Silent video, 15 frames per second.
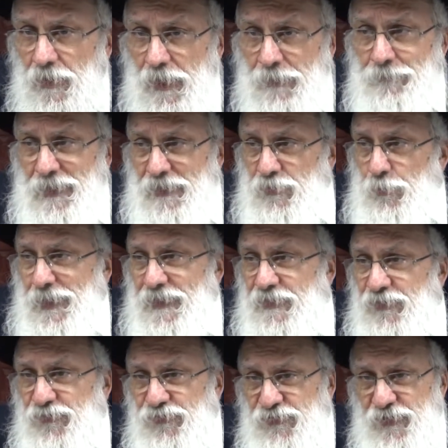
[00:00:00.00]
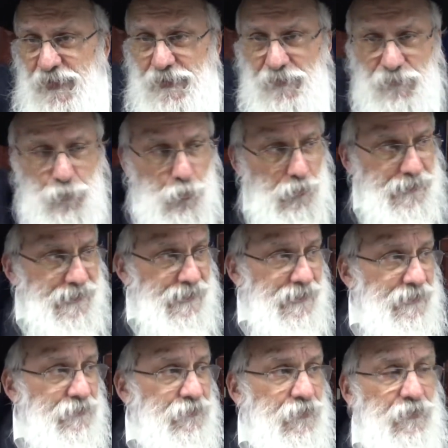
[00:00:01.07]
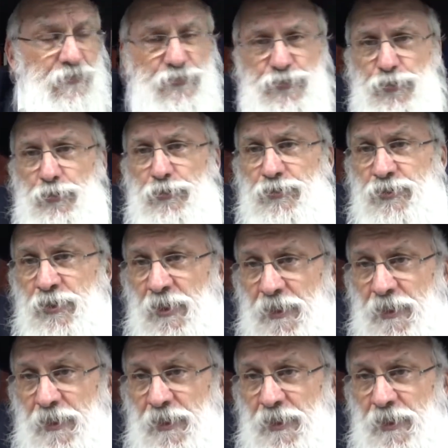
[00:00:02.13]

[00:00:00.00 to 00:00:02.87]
And by the way, the sin of walking into the church